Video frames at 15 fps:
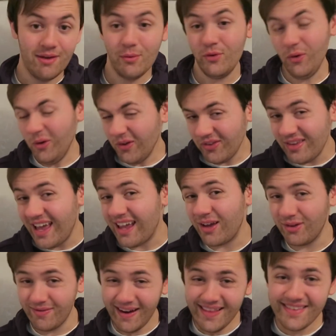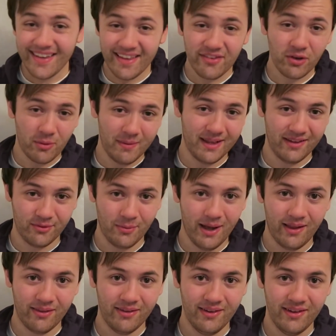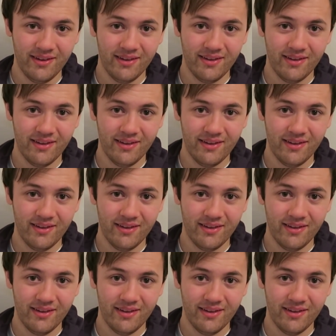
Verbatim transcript: We've still got Diego Llorente to come in as well.